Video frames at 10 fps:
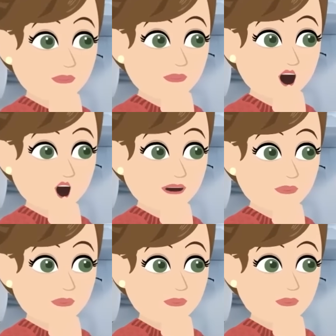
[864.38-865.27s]
Oh,
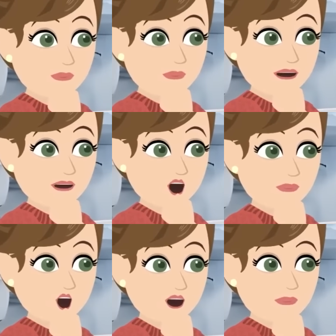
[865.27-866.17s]
some of you are
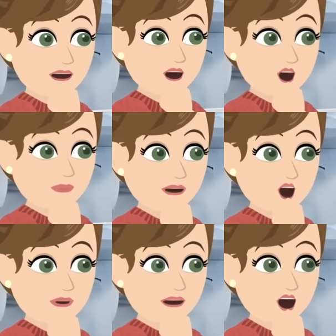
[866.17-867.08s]
getting it. Can you feel
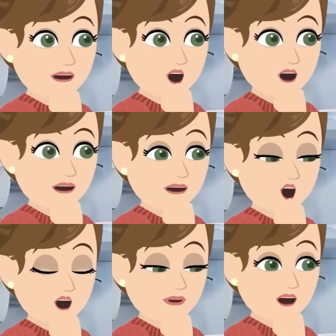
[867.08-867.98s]
vitality in your
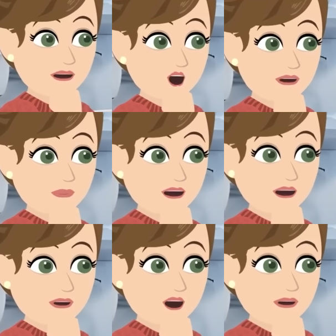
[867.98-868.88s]
cells right now with that
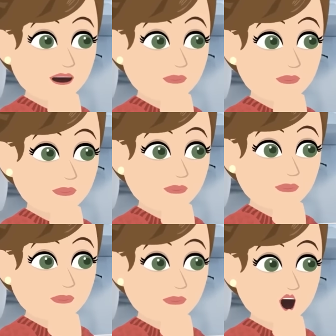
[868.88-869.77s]
statement?
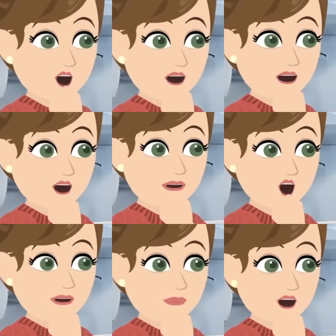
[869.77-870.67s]
Mm. Do you feel that? Do you feel
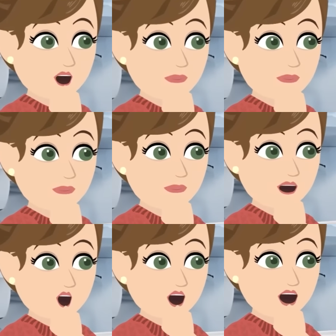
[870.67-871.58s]
mm-hmm. source
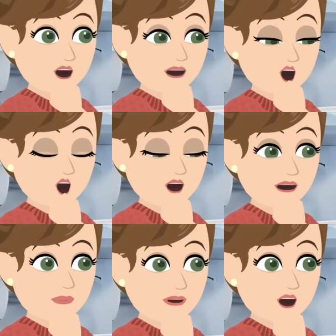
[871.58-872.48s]
enjoying your body
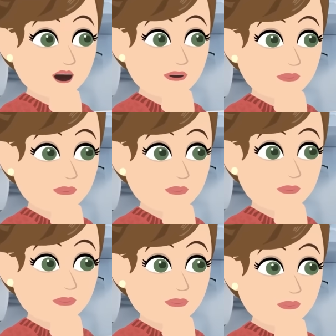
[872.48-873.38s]
just now?
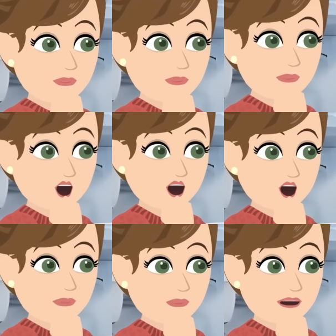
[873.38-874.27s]

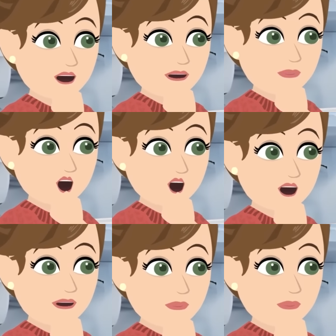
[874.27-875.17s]
Seriously, can you feel
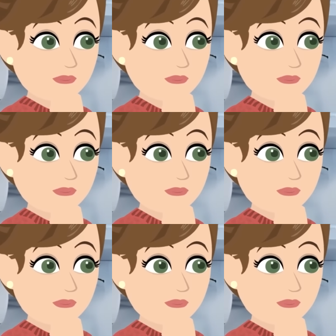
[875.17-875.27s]
that?